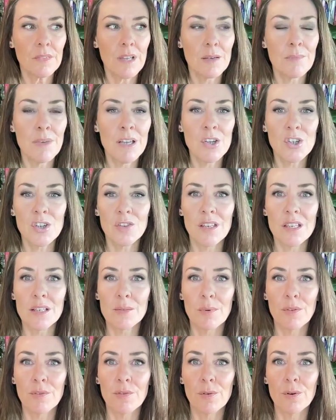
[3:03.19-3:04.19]
I mentioned
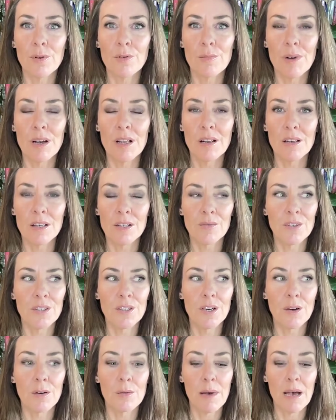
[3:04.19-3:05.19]
this before in my last
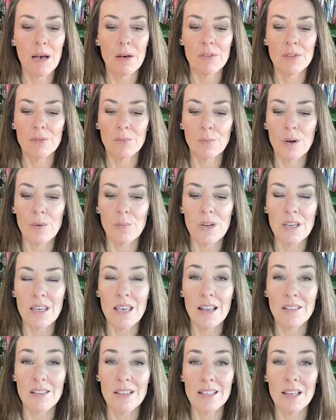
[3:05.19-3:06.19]
video about when we
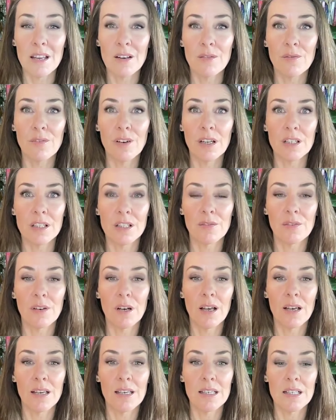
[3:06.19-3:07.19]
get this influx of
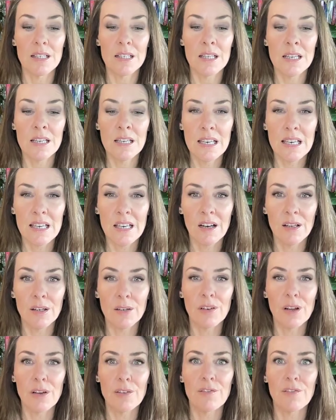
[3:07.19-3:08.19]
light, it
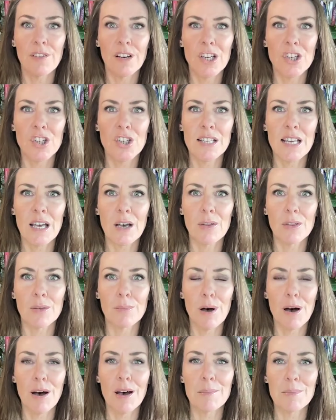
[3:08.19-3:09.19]
kind of like flushes out the
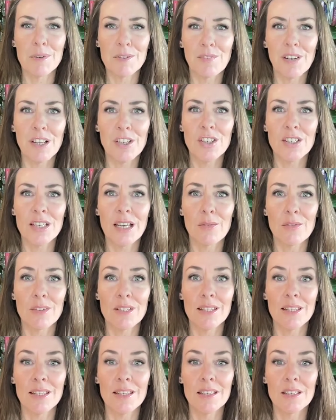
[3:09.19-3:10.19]
pipes, flushes out the
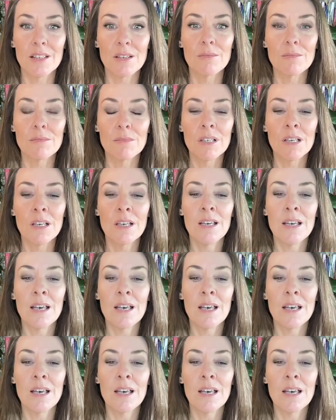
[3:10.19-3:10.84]
system.